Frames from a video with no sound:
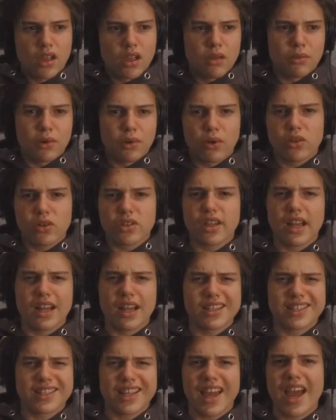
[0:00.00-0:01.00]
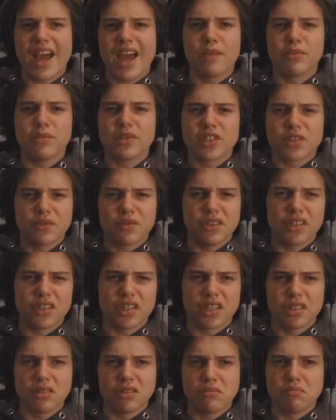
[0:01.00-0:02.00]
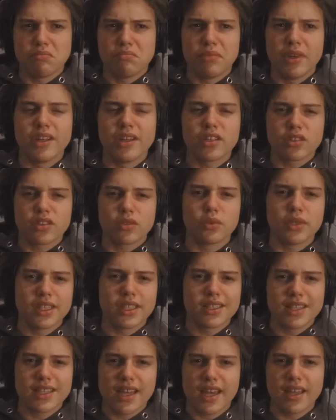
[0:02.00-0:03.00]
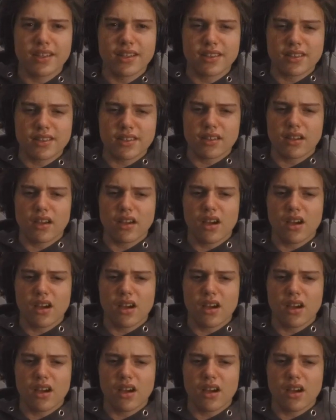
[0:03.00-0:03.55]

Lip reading: but it also has that atmospheric and bittersweet taste,